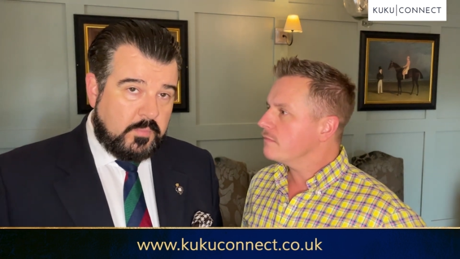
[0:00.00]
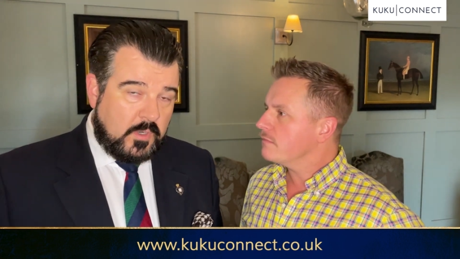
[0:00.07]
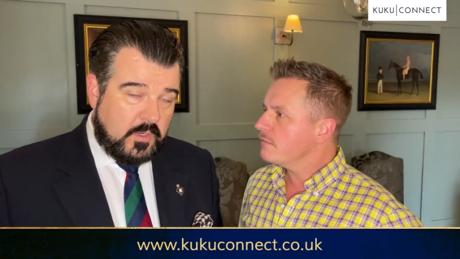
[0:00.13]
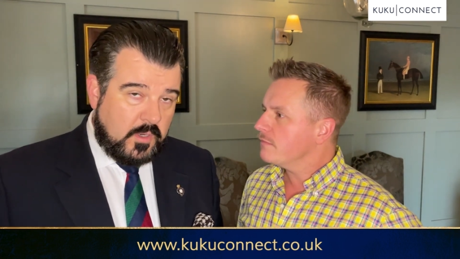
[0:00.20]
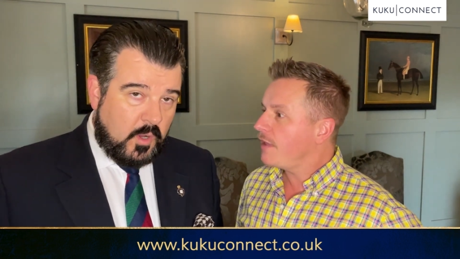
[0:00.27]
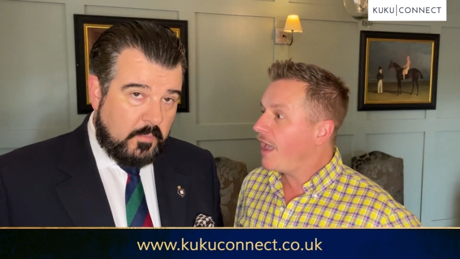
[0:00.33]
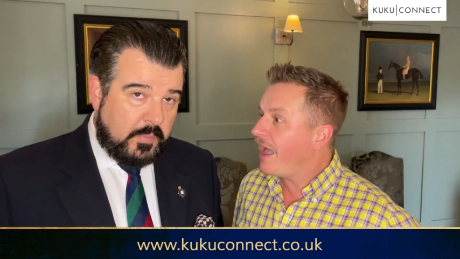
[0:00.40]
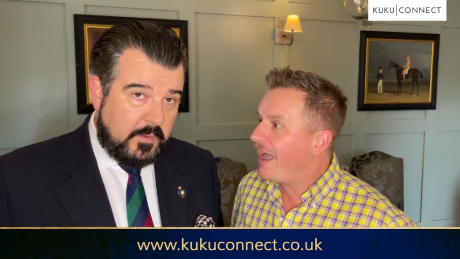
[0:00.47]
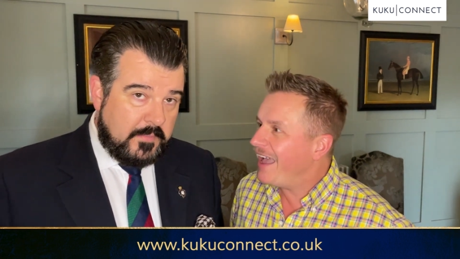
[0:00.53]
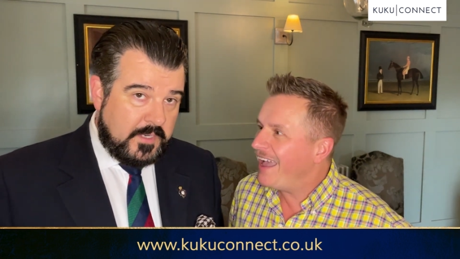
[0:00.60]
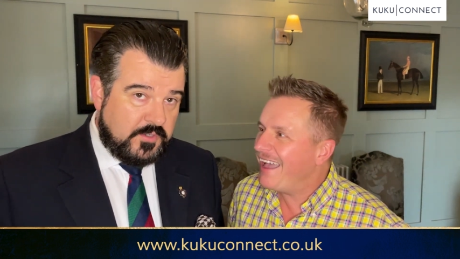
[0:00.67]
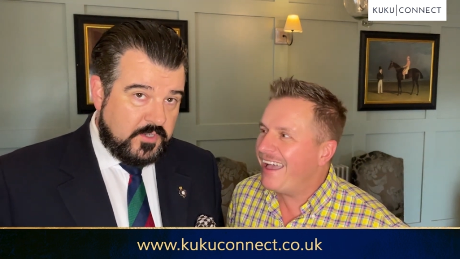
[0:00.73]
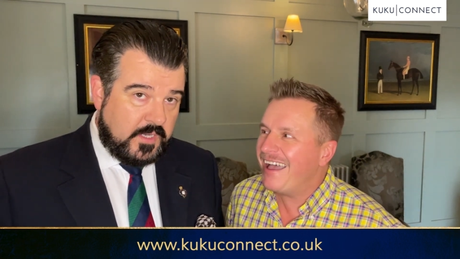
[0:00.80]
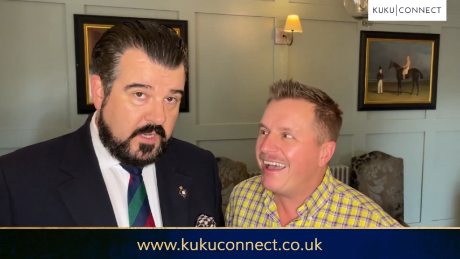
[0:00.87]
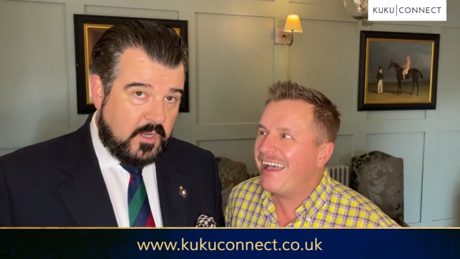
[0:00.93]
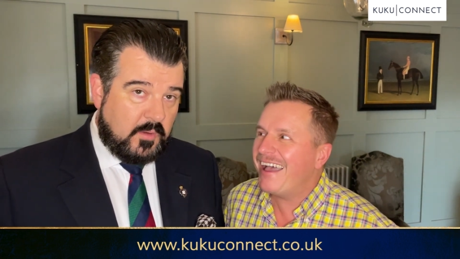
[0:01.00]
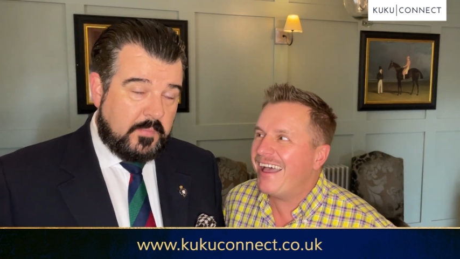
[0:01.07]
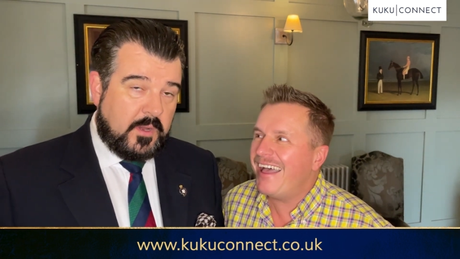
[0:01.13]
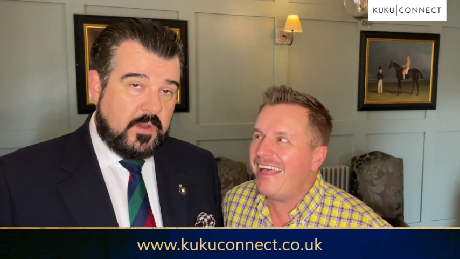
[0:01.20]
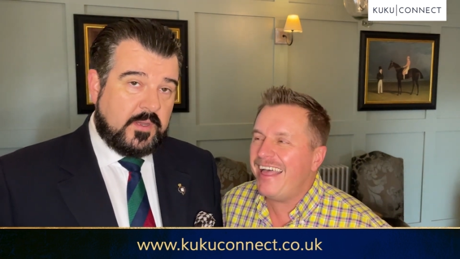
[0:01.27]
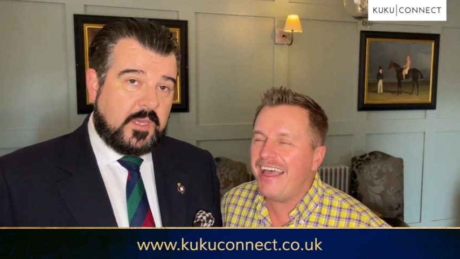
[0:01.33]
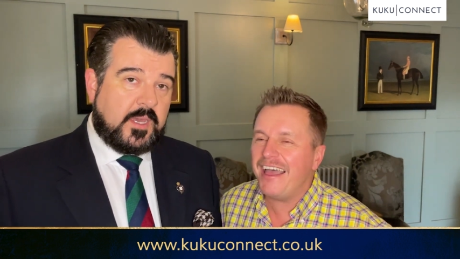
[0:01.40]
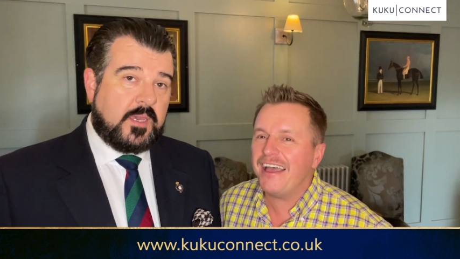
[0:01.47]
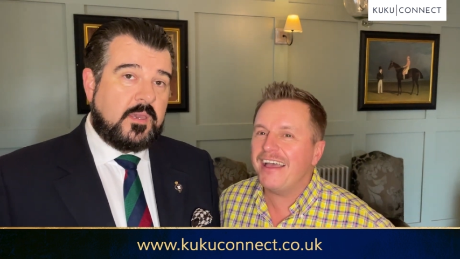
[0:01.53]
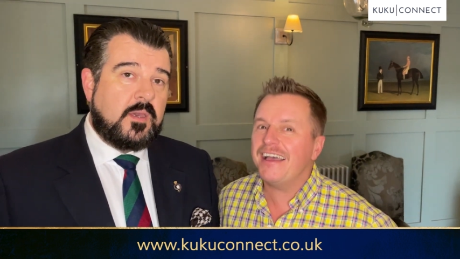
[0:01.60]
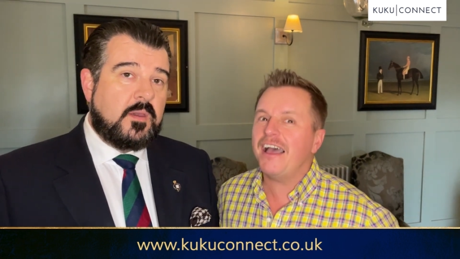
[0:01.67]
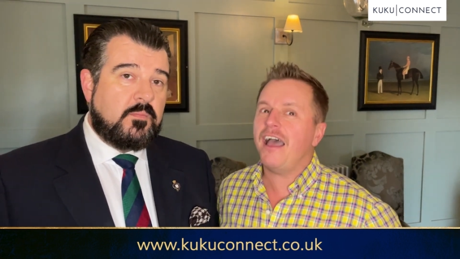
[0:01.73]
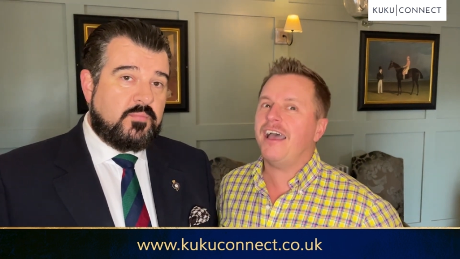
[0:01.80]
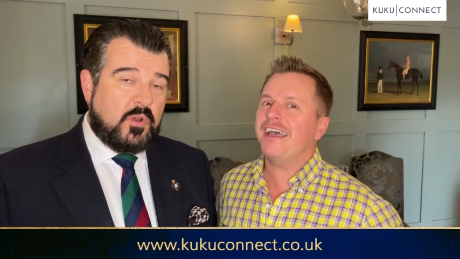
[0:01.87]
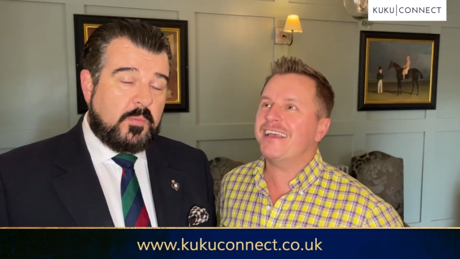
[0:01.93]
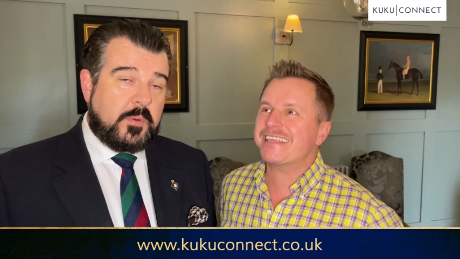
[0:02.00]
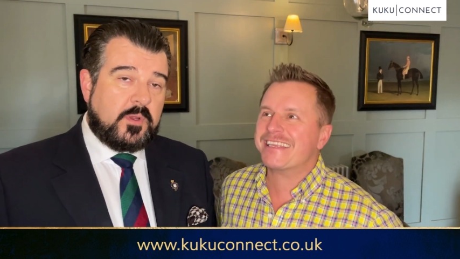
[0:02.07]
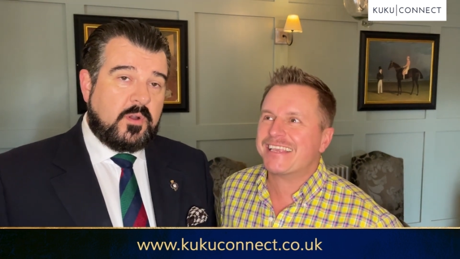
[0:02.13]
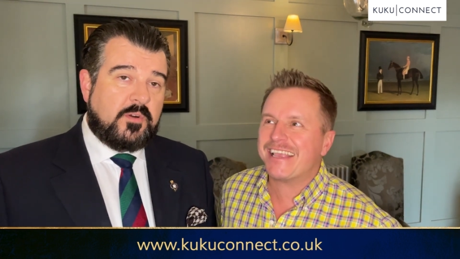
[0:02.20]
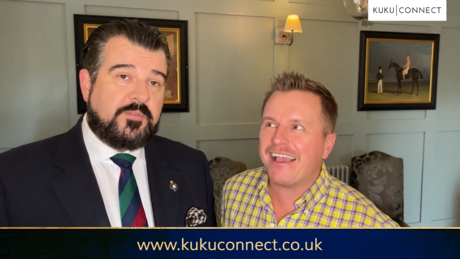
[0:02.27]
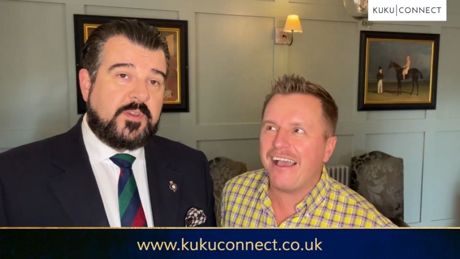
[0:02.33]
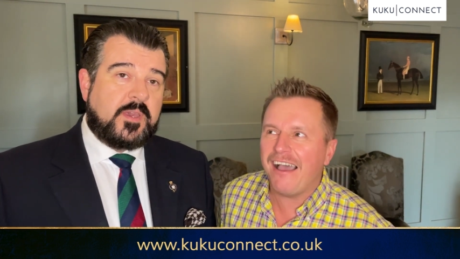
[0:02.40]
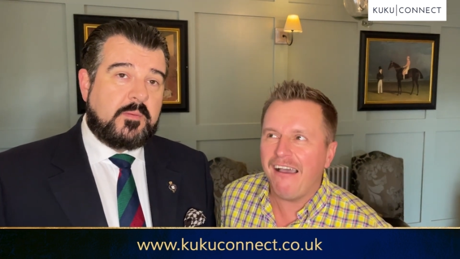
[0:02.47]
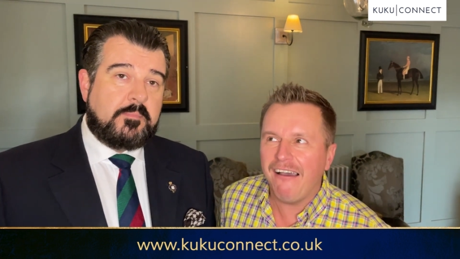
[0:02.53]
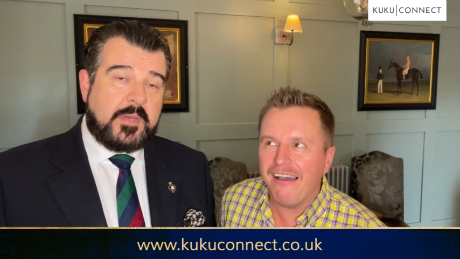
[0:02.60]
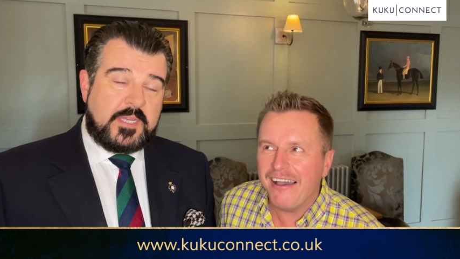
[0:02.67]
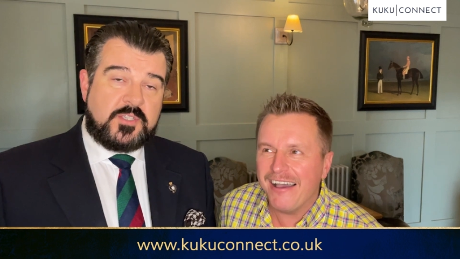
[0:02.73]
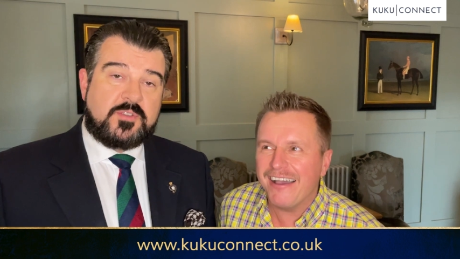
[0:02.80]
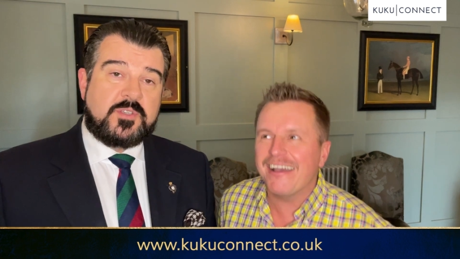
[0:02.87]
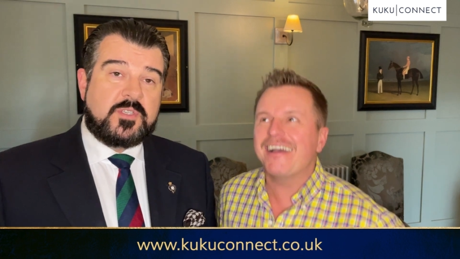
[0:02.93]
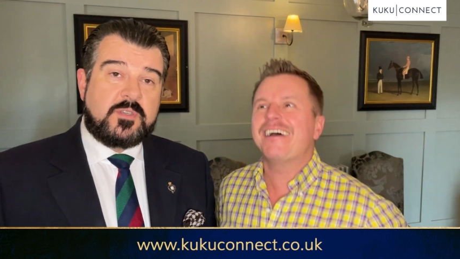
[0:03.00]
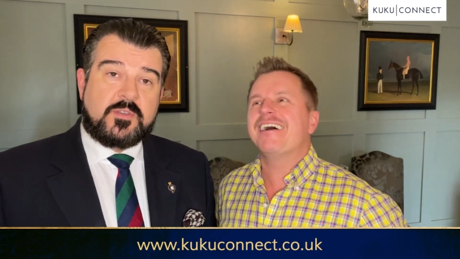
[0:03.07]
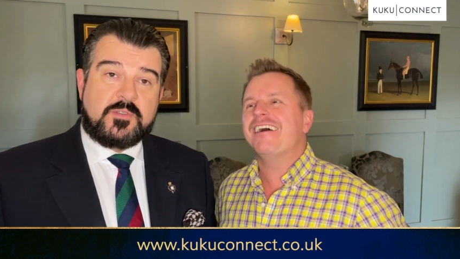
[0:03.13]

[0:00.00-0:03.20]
Speaker 1: complimentary car ah. parking, proper coffee and pastries because